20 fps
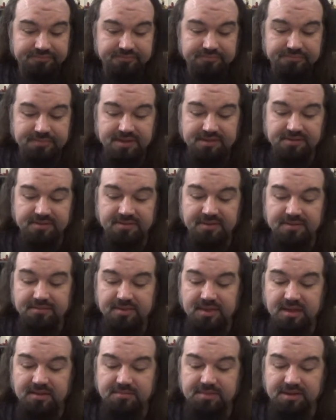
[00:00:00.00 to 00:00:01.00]
basically,
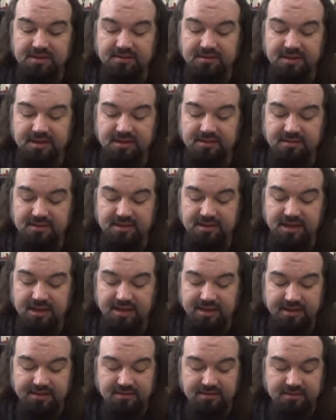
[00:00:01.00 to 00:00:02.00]
they beat the
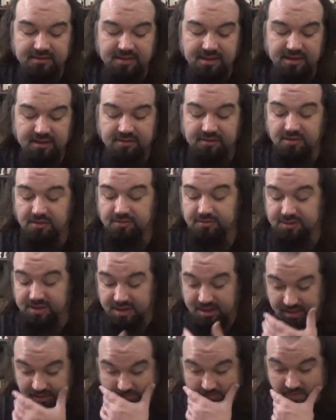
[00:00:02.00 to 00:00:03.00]
guy at his own
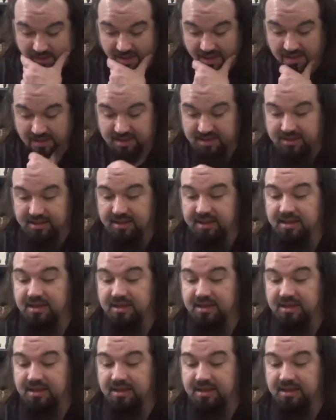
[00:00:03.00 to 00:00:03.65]
game, and,